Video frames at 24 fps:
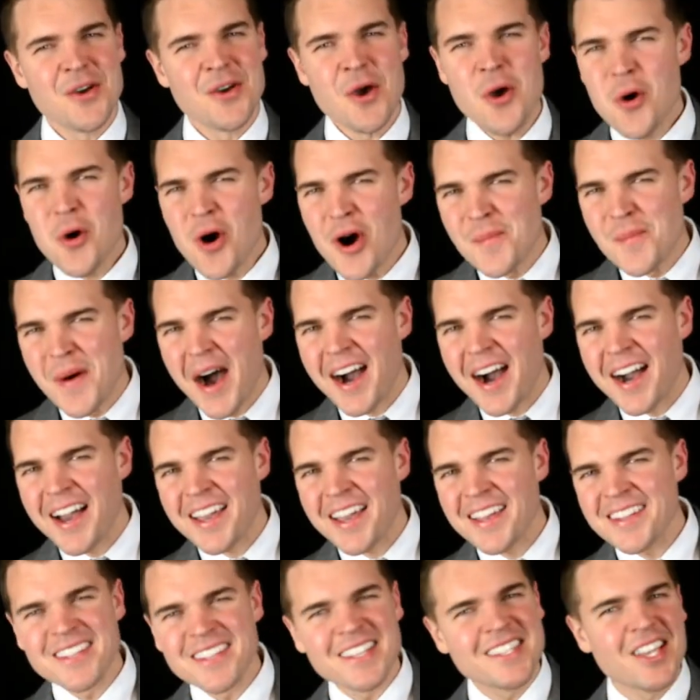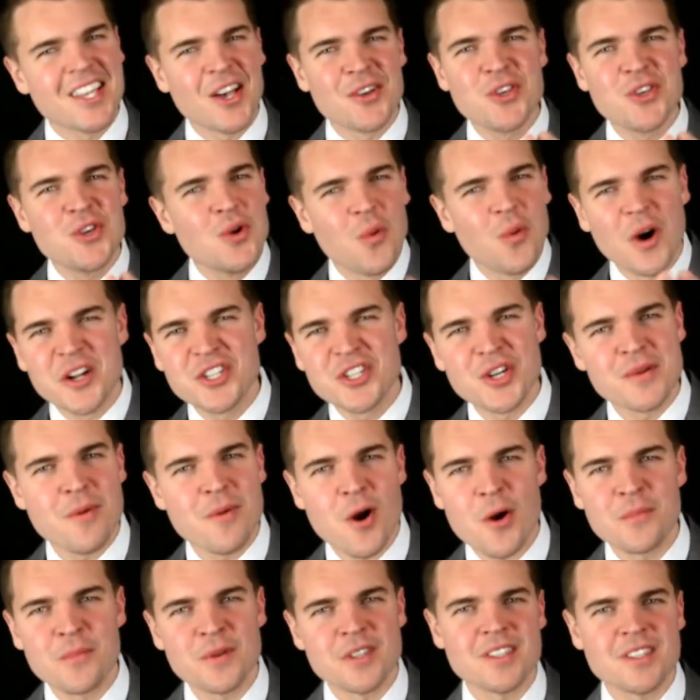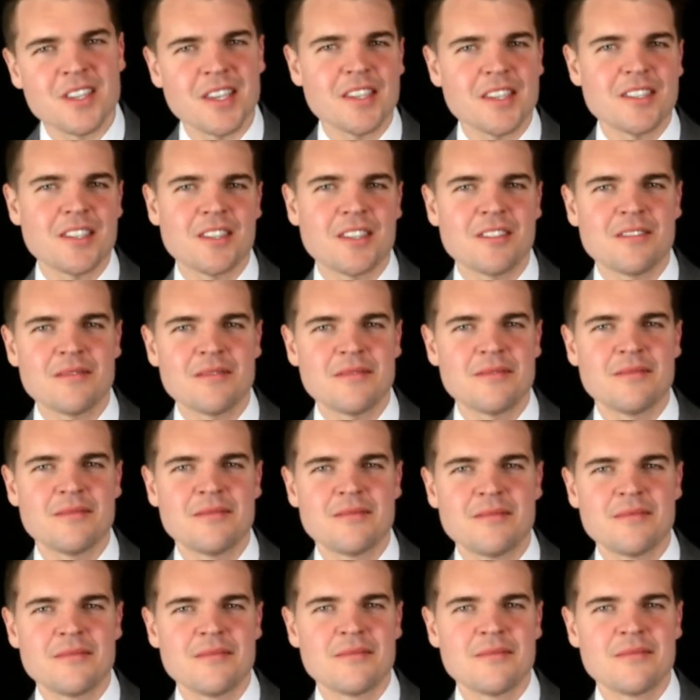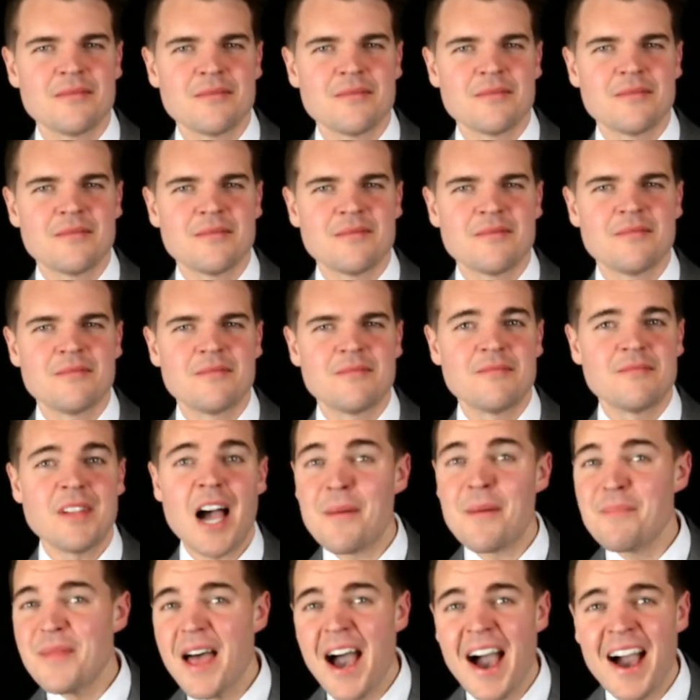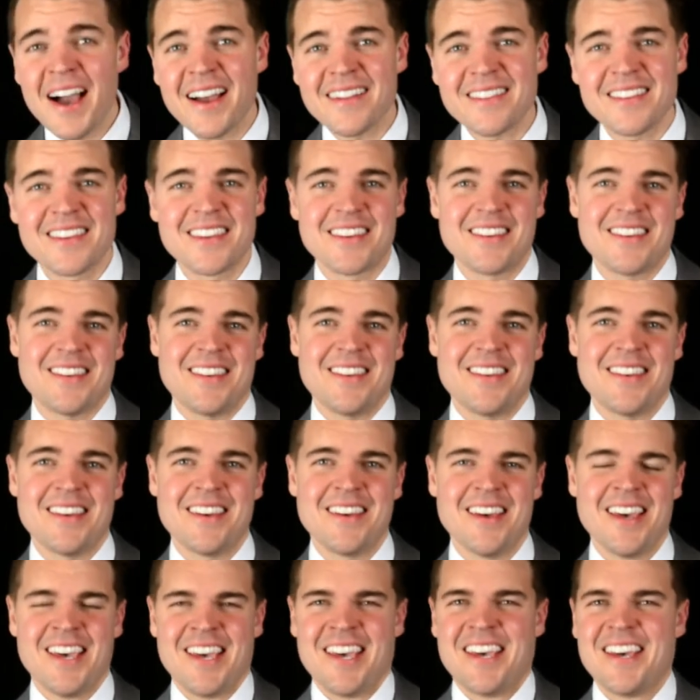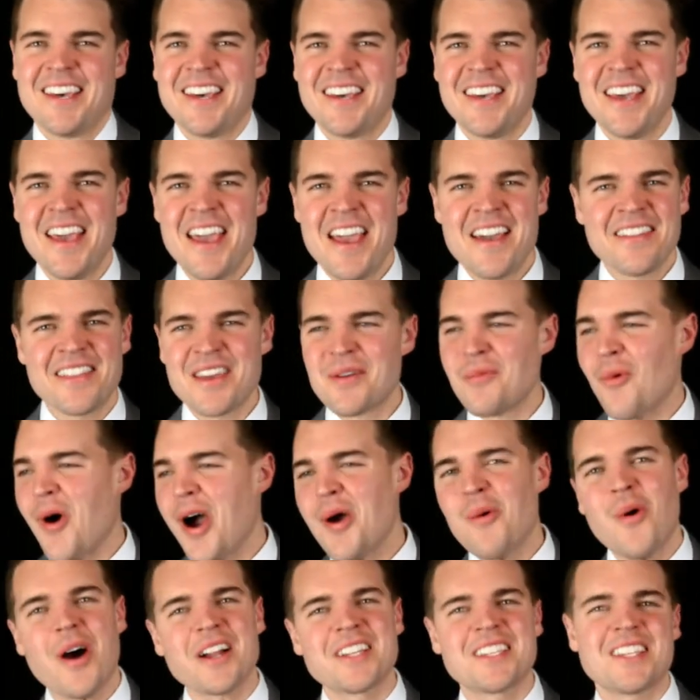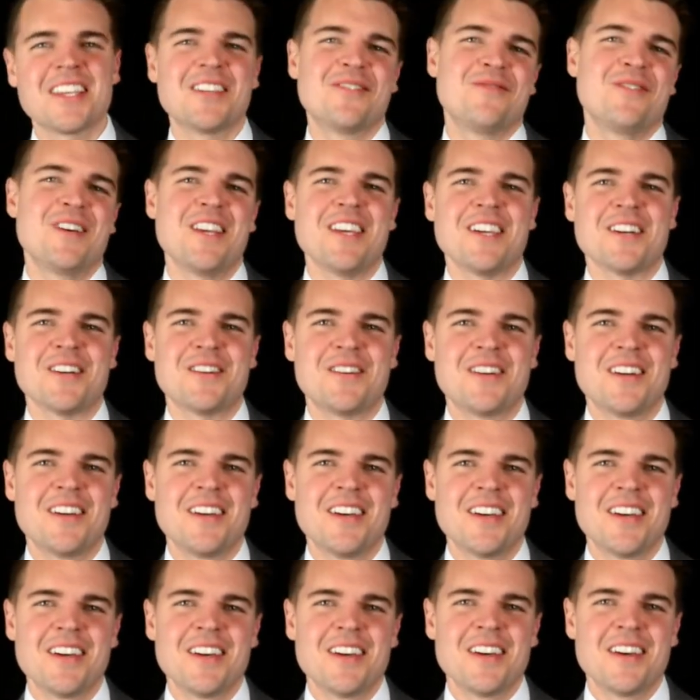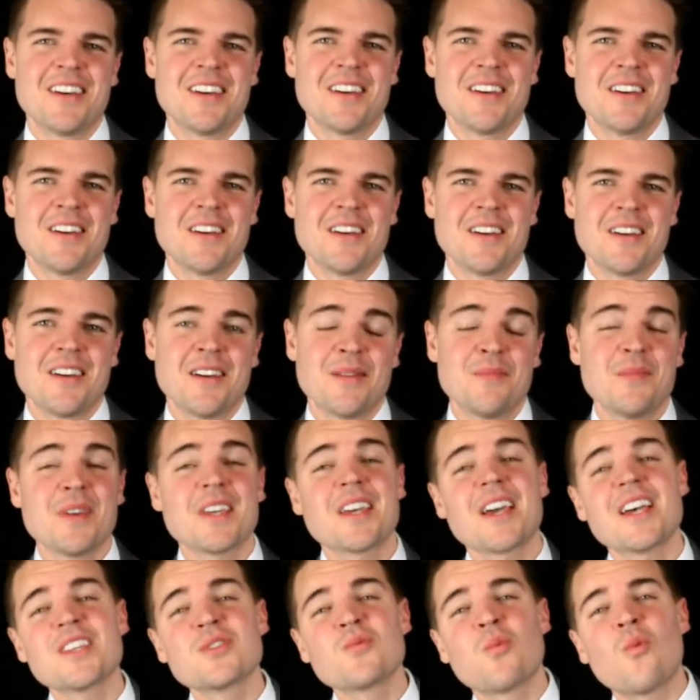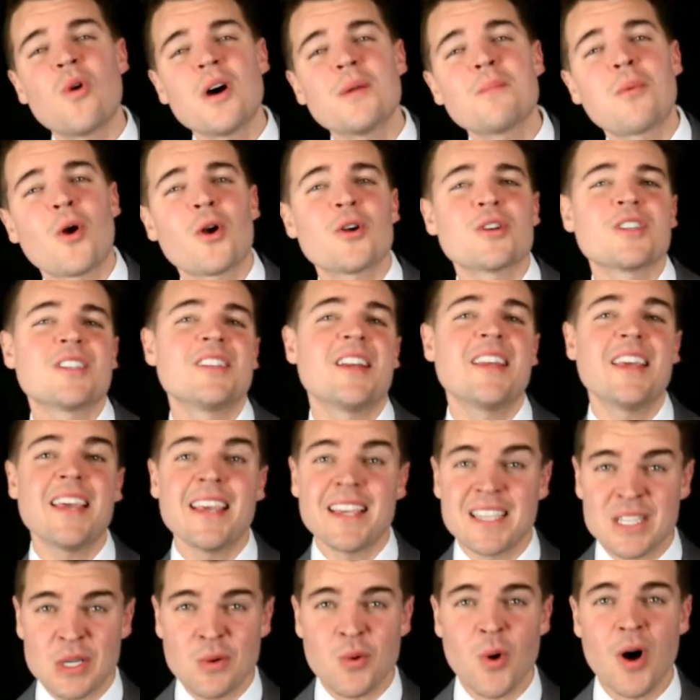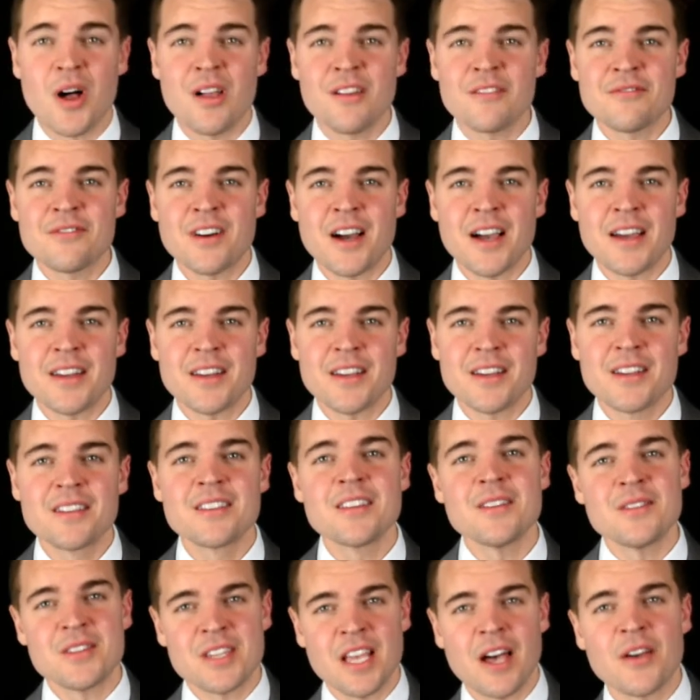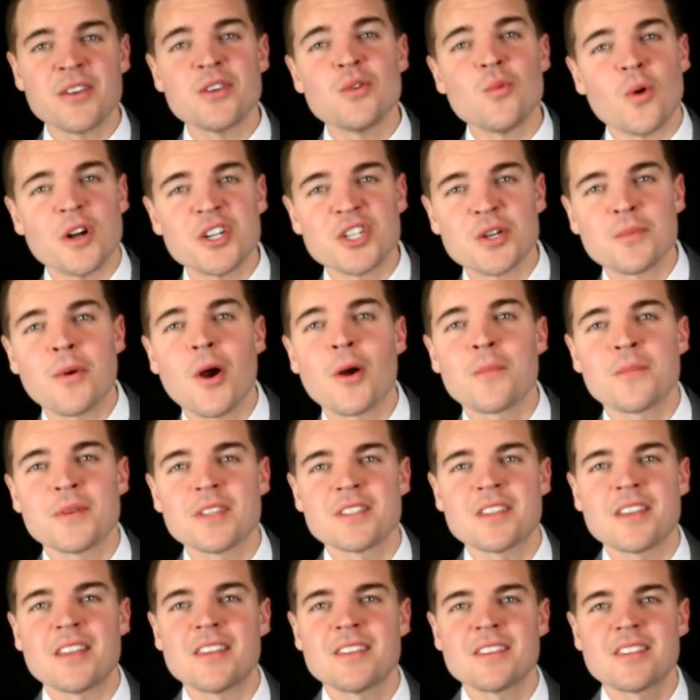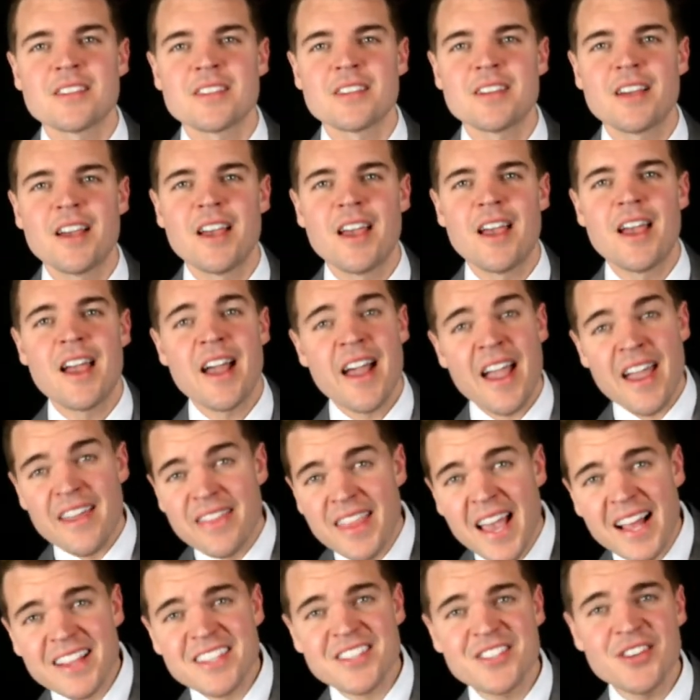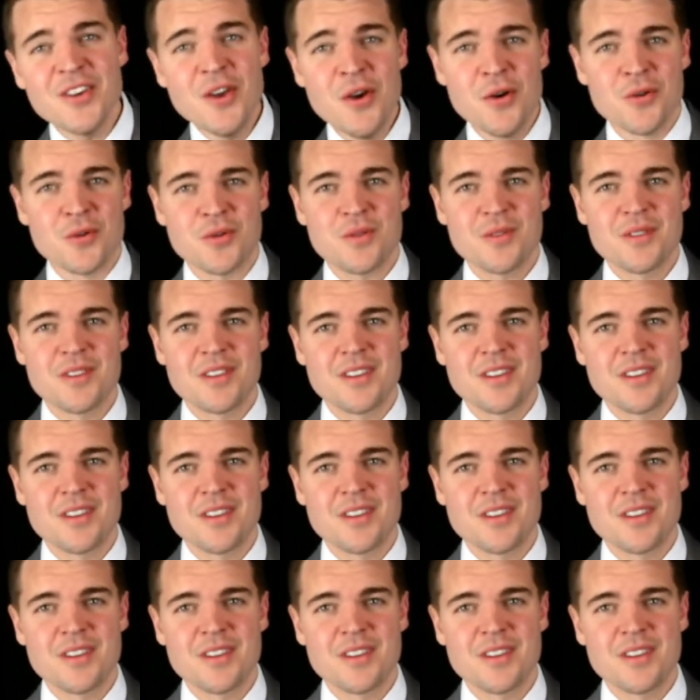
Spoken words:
Who am I to tell you what your purpose is? I'm not! Then why watch this video? Because one person is qualified to tell you what your purpose is, and that's you.